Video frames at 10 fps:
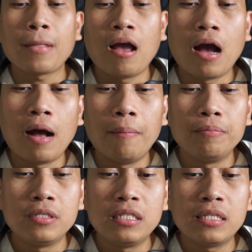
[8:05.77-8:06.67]
um,
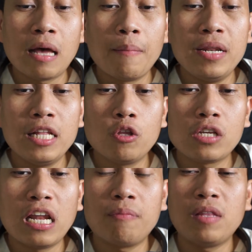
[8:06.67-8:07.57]
sabi dito
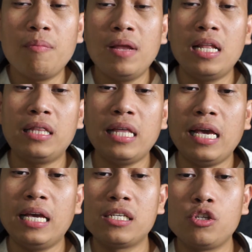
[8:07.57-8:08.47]
sa adaptability
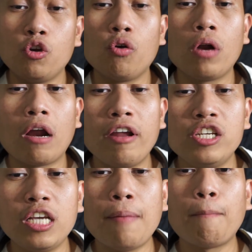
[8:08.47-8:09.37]
is your
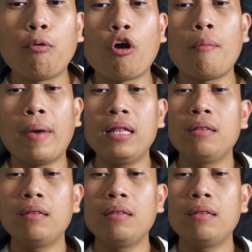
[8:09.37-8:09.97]
arranged employment,